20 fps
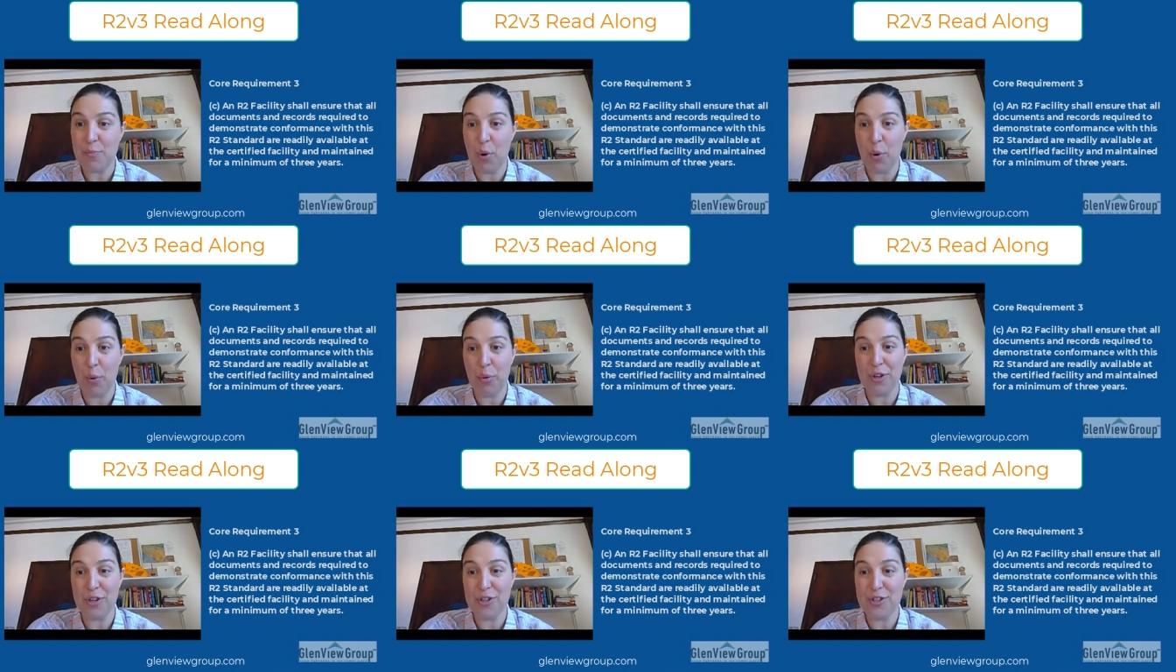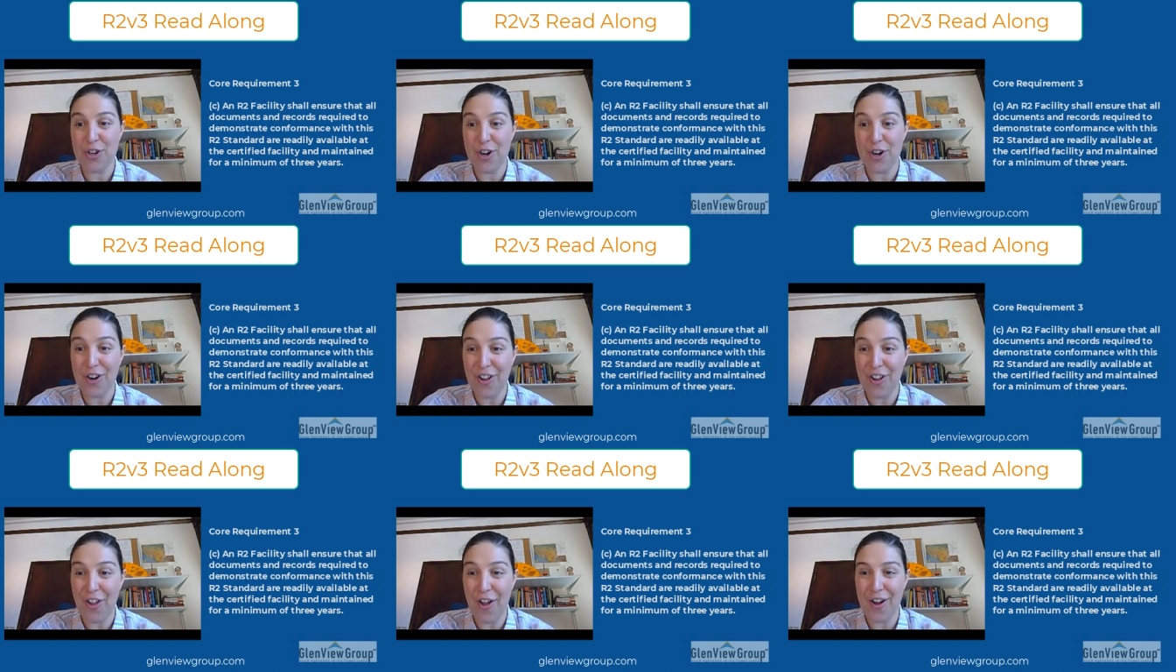both
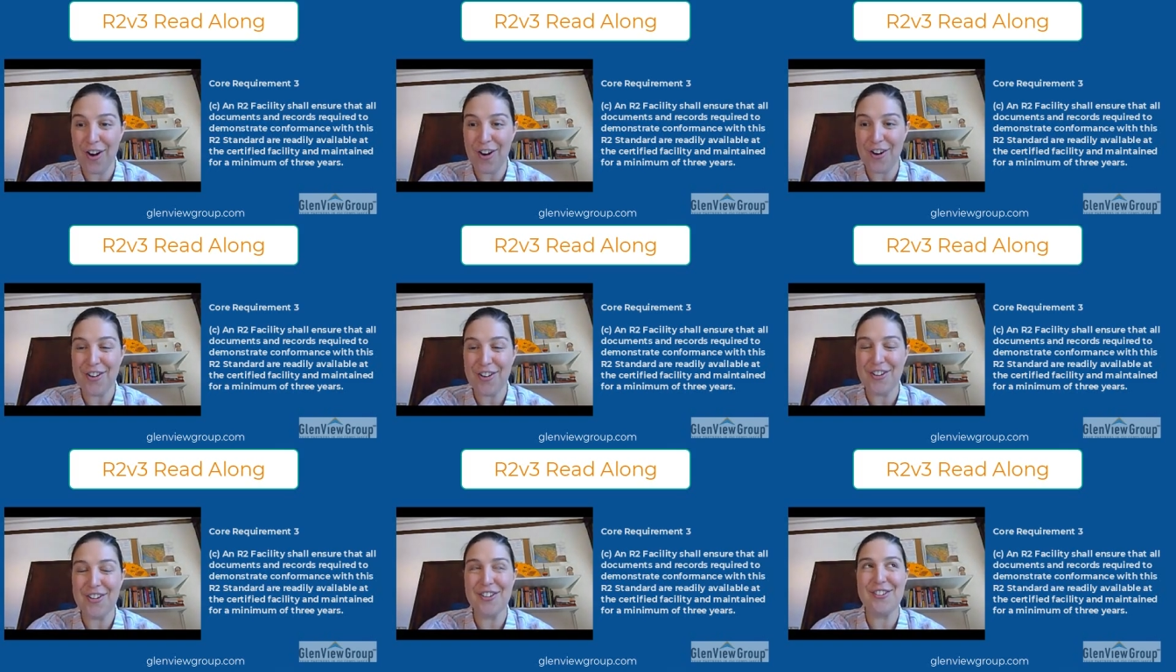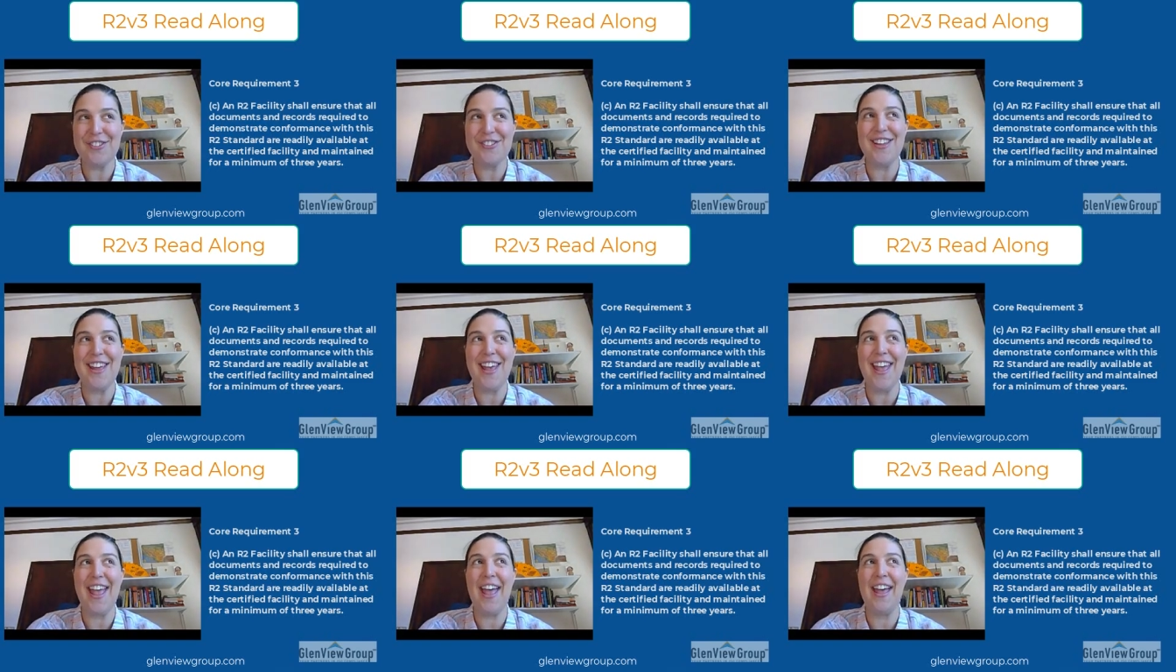internal
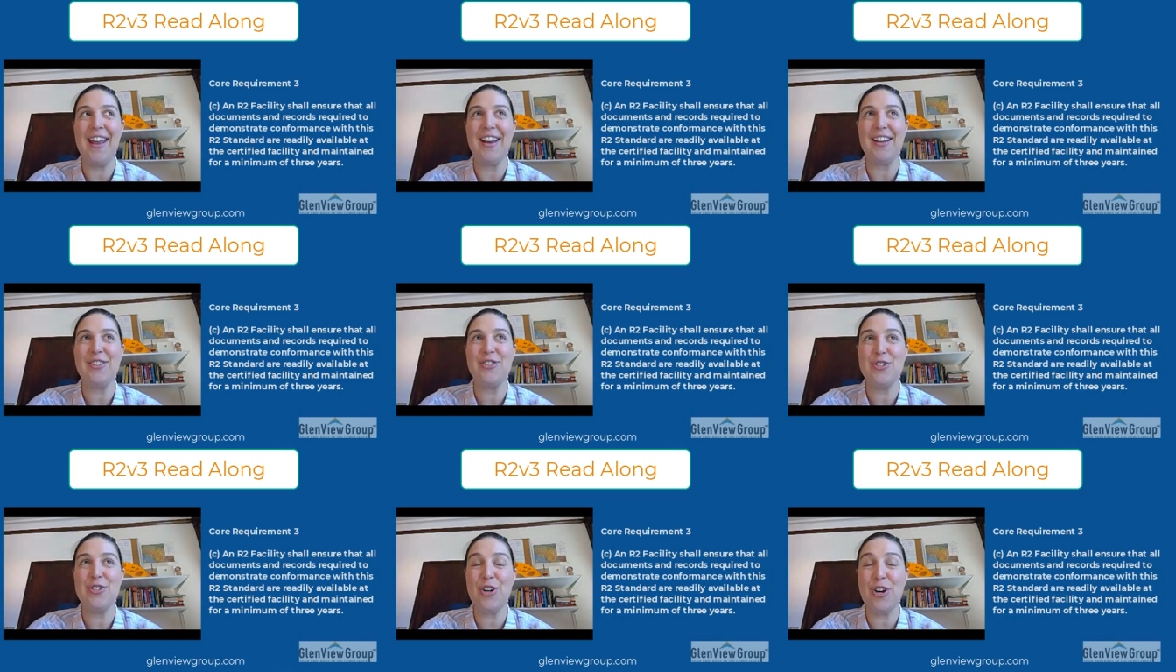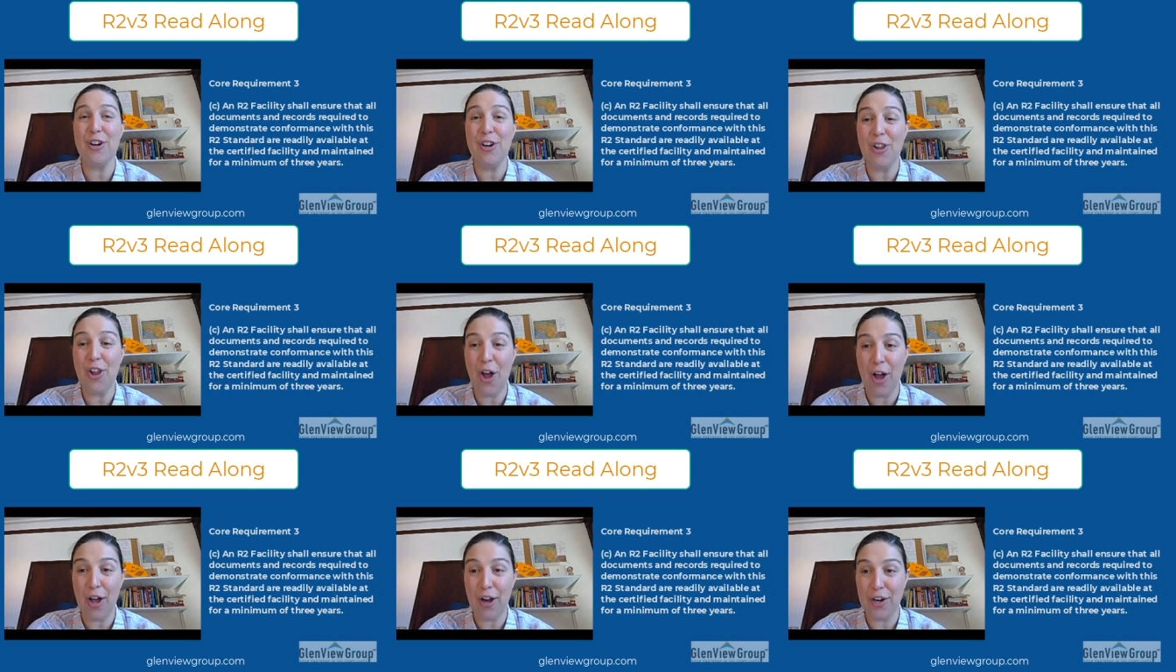auditors and
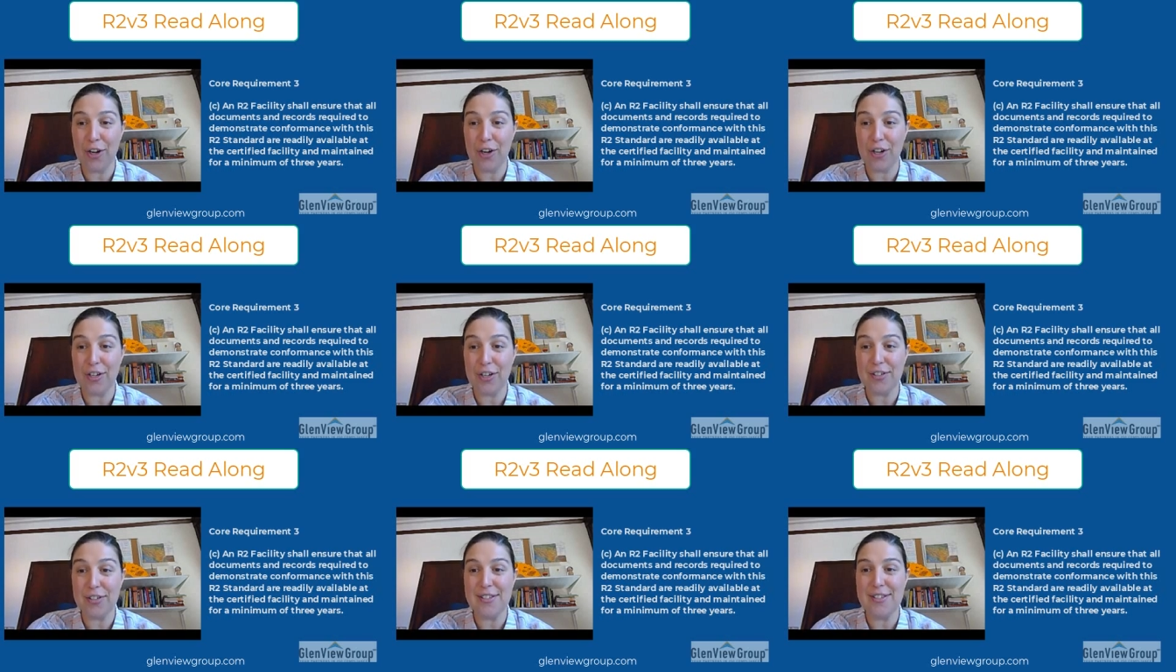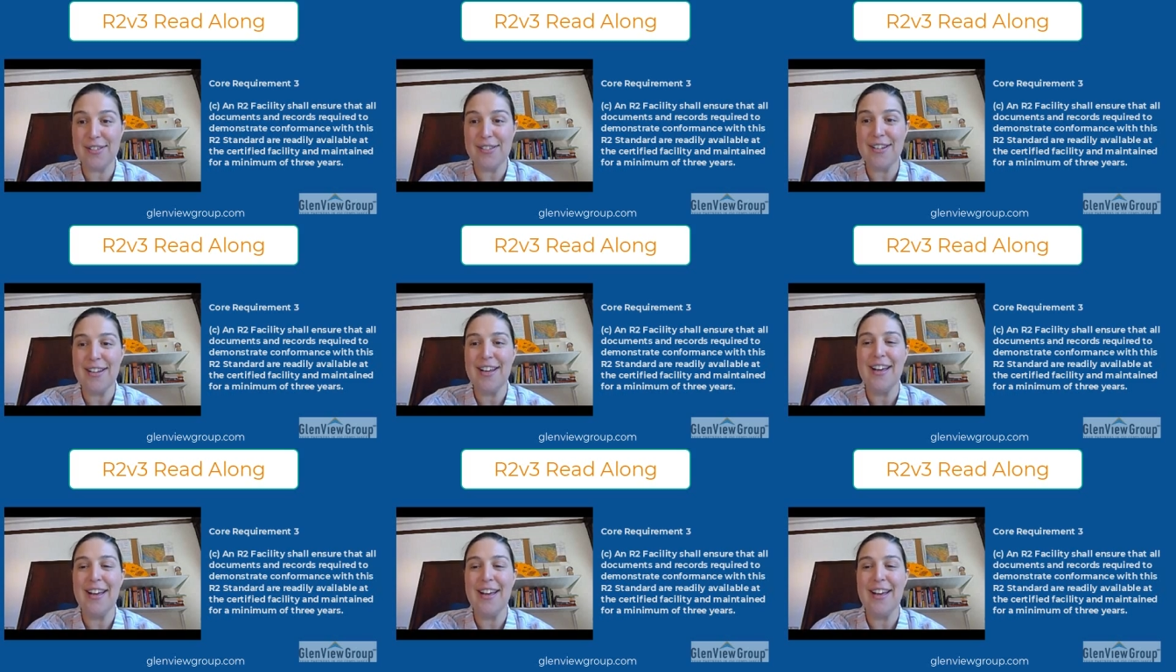external auditors,